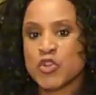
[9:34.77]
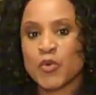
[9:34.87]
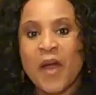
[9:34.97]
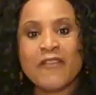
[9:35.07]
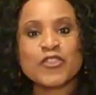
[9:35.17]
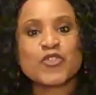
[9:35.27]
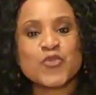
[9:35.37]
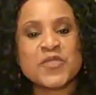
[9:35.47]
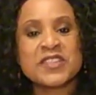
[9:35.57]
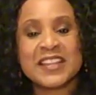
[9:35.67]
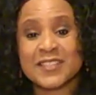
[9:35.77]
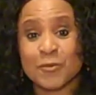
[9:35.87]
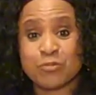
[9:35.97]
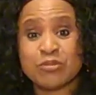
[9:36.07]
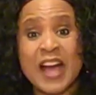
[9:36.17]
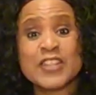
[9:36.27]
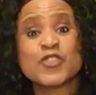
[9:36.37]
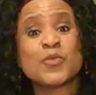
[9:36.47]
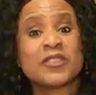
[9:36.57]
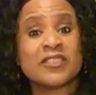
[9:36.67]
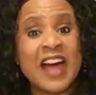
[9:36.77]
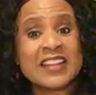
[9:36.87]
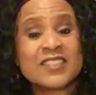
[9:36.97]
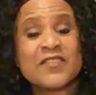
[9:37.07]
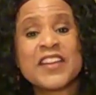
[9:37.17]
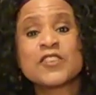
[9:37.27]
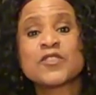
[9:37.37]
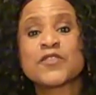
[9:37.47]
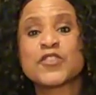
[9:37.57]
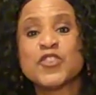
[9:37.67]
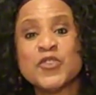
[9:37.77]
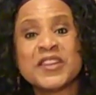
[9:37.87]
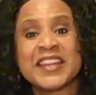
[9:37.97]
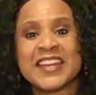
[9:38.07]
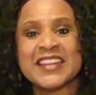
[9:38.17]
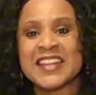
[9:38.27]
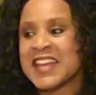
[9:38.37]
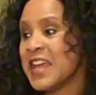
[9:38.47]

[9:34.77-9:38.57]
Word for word: you'll have a tree that supplies you with lots of acorns for you to eat.